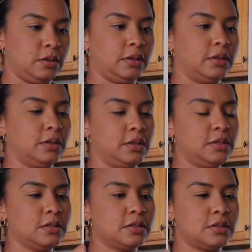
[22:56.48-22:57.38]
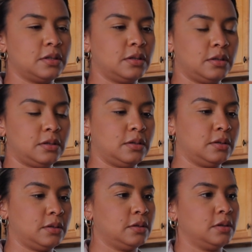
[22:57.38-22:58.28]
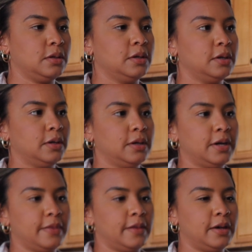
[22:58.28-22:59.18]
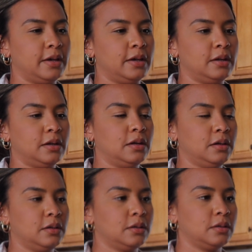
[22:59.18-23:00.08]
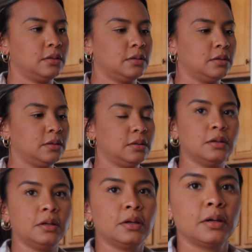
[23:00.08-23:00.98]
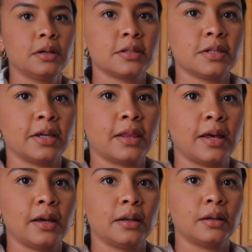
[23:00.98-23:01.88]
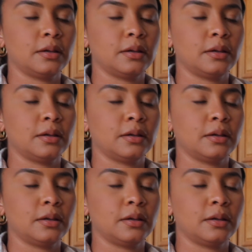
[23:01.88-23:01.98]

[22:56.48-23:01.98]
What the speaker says: like this, and then it's like that,